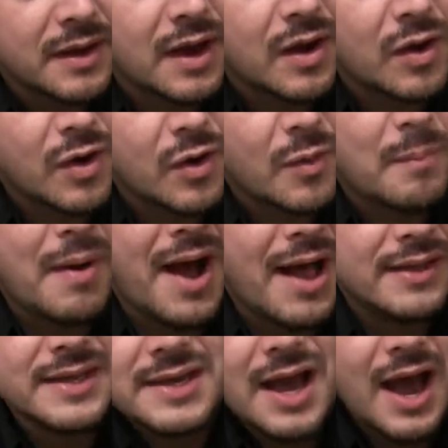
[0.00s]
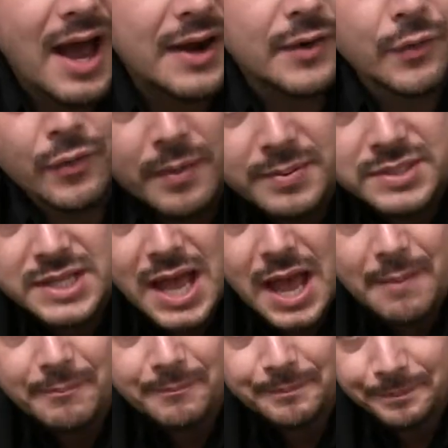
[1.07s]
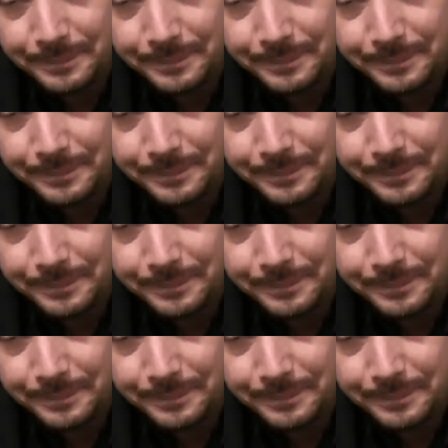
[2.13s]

uh, or poly cotton ripstop,